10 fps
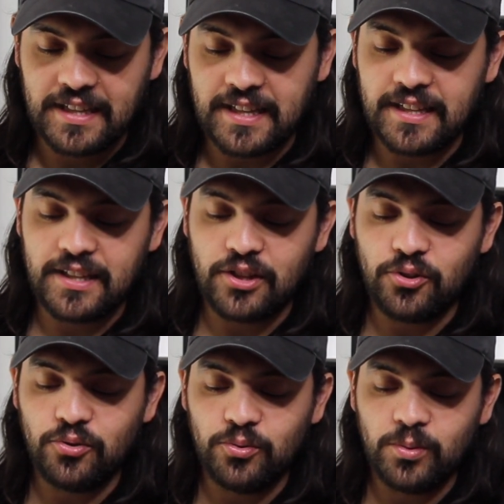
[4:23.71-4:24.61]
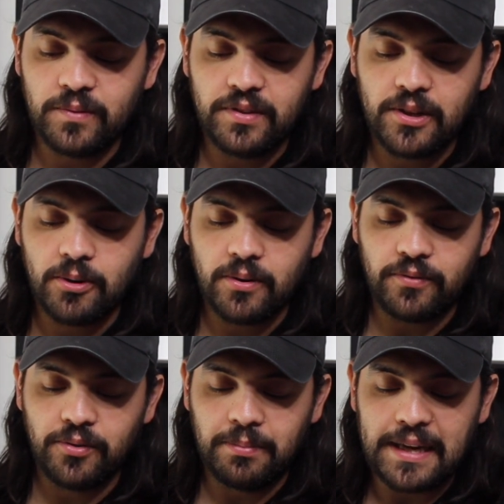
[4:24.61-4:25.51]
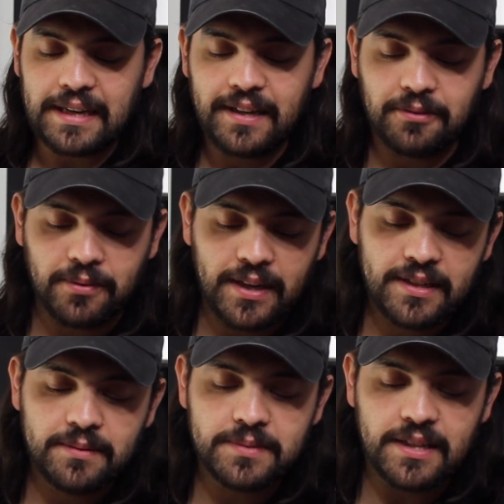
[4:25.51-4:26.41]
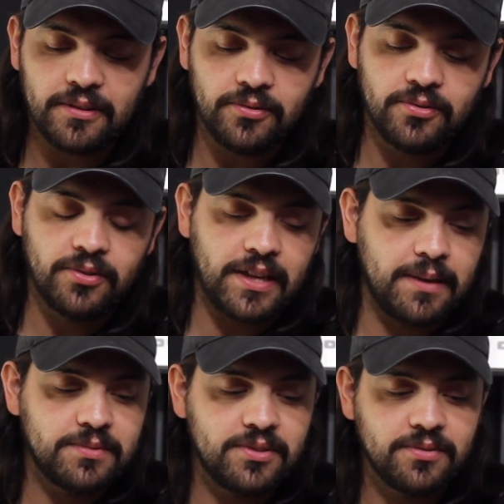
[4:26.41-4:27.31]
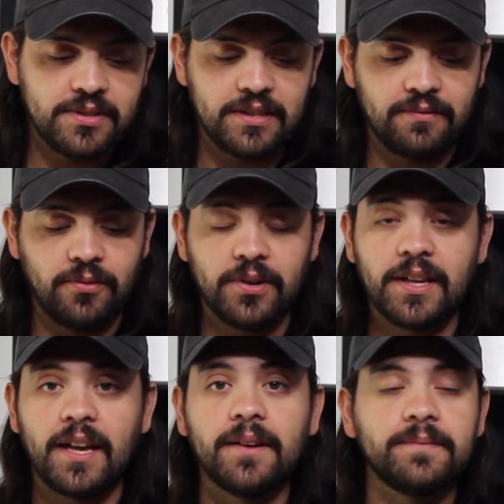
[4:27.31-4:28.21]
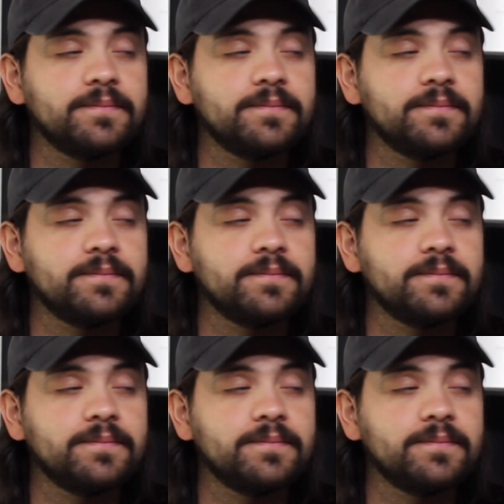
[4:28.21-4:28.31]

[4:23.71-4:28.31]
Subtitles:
Can you do a video of you battling randoms at local game stores in 40K?